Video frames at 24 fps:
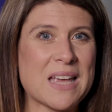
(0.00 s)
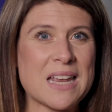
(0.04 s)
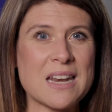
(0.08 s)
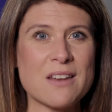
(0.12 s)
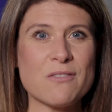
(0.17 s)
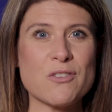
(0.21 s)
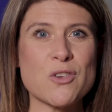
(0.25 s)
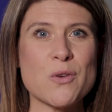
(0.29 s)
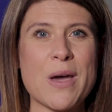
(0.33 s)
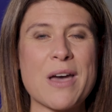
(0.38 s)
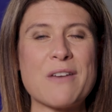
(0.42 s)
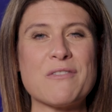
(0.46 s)
And
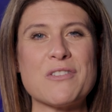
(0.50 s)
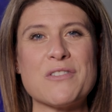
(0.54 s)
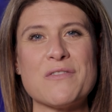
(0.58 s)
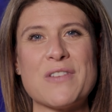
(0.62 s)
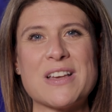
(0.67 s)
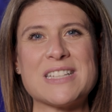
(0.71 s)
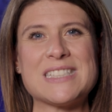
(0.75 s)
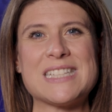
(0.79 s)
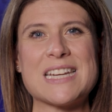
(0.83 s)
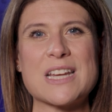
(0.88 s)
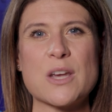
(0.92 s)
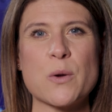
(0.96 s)
if you have
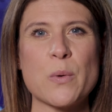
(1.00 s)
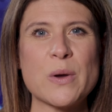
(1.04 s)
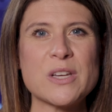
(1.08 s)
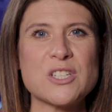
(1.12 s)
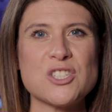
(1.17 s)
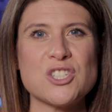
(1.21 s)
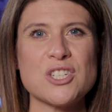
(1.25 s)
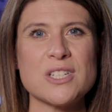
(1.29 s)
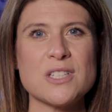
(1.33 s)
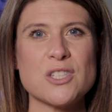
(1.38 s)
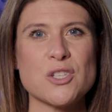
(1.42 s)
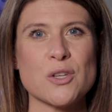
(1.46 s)
investing
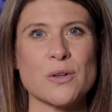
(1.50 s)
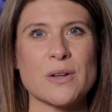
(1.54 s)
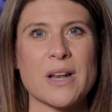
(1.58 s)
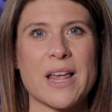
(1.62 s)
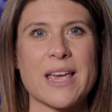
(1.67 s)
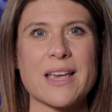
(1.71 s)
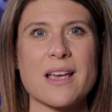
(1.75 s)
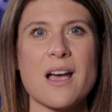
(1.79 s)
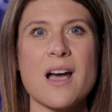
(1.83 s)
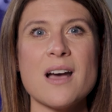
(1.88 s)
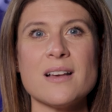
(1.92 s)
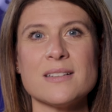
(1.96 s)
questions you'd
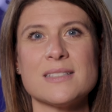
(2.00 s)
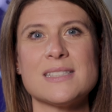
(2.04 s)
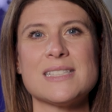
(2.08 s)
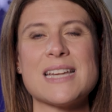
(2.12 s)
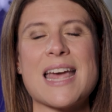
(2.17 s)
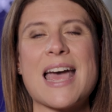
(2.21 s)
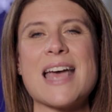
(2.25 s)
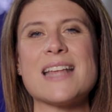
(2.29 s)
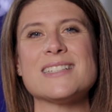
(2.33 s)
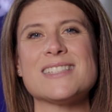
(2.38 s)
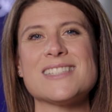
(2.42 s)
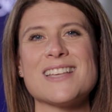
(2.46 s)
like us
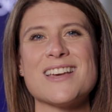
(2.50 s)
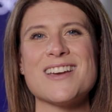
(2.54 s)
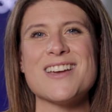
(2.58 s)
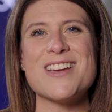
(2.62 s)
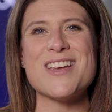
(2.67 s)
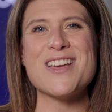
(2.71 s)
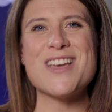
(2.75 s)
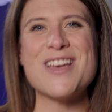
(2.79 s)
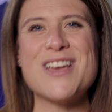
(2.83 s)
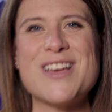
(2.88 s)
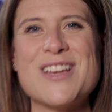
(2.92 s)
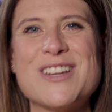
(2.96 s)
to answer,
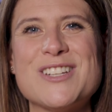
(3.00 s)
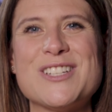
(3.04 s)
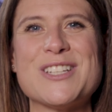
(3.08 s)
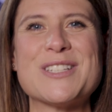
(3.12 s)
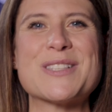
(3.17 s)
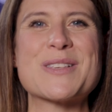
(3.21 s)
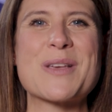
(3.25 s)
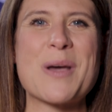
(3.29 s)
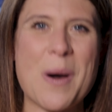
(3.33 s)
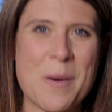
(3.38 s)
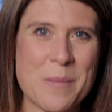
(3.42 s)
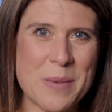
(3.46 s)

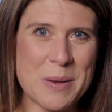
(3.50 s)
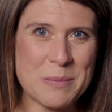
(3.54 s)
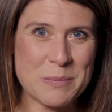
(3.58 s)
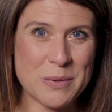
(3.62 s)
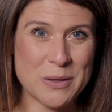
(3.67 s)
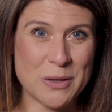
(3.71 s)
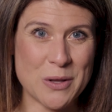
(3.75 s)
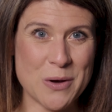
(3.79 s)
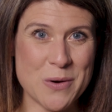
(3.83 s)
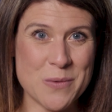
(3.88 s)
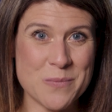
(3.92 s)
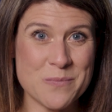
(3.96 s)
just comment
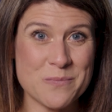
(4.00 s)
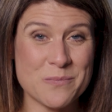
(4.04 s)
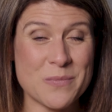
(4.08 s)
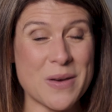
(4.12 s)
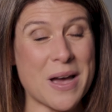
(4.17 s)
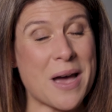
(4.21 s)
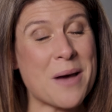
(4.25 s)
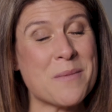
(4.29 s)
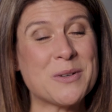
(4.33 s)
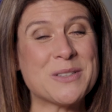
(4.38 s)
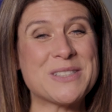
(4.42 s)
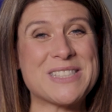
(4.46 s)
below.
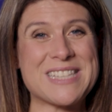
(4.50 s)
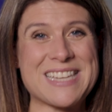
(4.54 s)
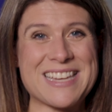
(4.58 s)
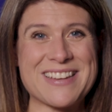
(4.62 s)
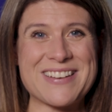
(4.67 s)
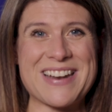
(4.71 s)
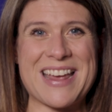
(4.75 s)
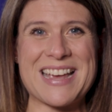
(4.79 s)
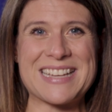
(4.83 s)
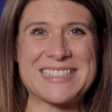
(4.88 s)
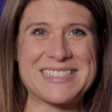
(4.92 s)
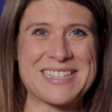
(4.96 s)
And we'll see
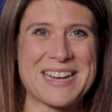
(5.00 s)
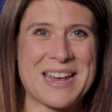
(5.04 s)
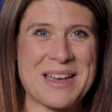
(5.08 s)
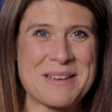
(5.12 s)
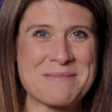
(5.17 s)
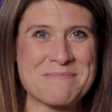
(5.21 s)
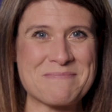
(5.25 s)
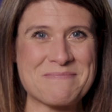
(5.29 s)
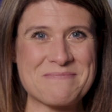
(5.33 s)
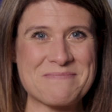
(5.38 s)
you next time.